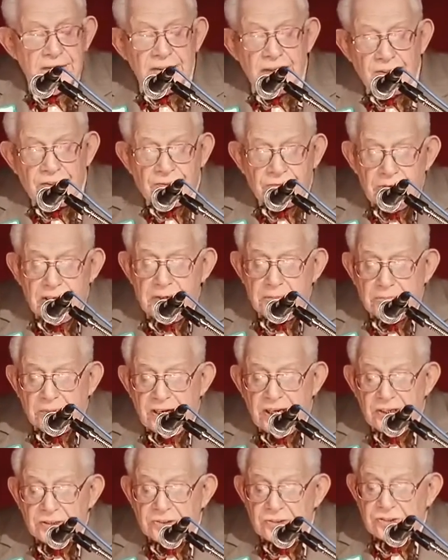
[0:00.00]
The three
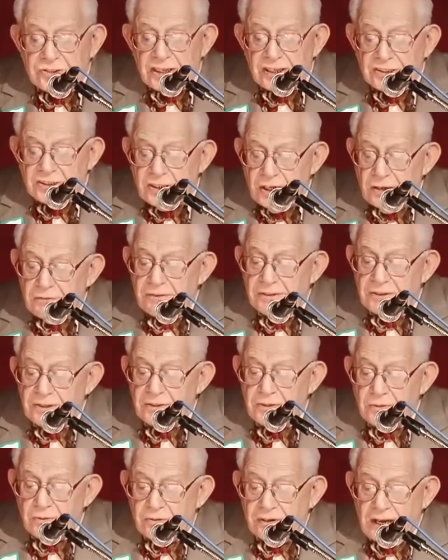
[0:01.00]
branches that govern
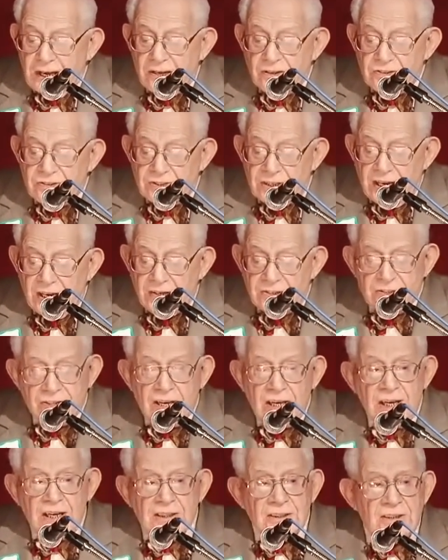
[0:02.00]
the United
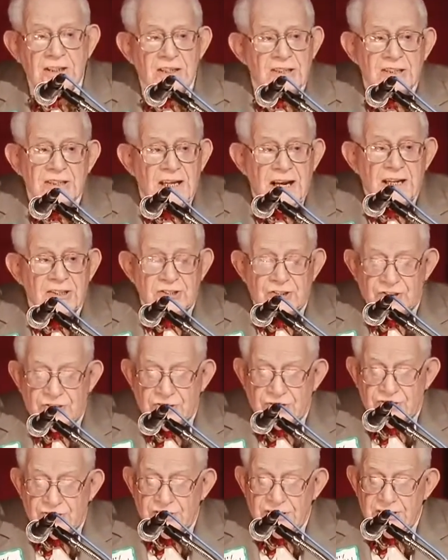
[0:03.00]
States did not
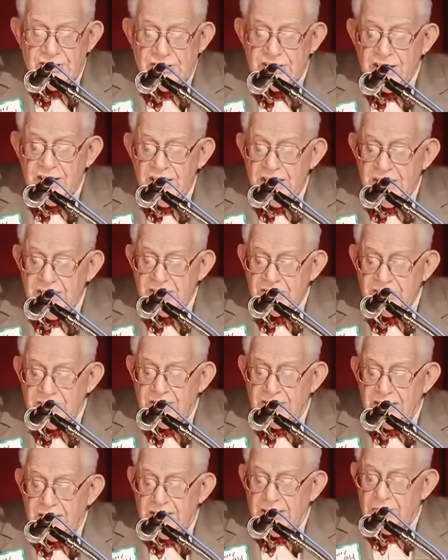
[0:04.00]
succeed in
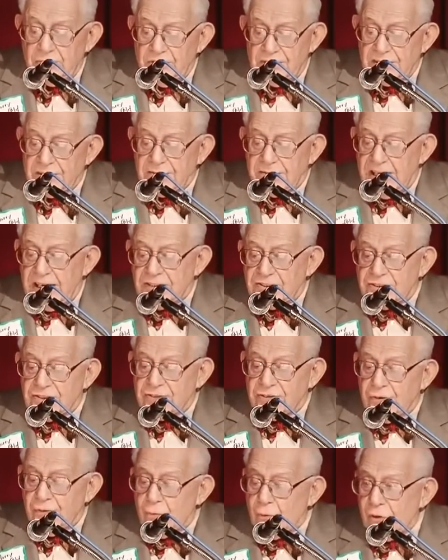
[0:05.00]
dealing with the
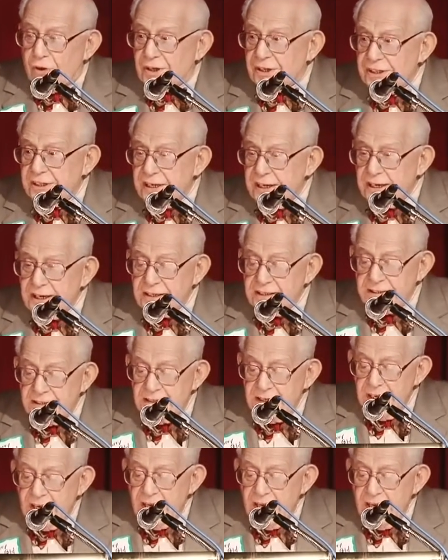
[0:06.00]
crisis of Watergate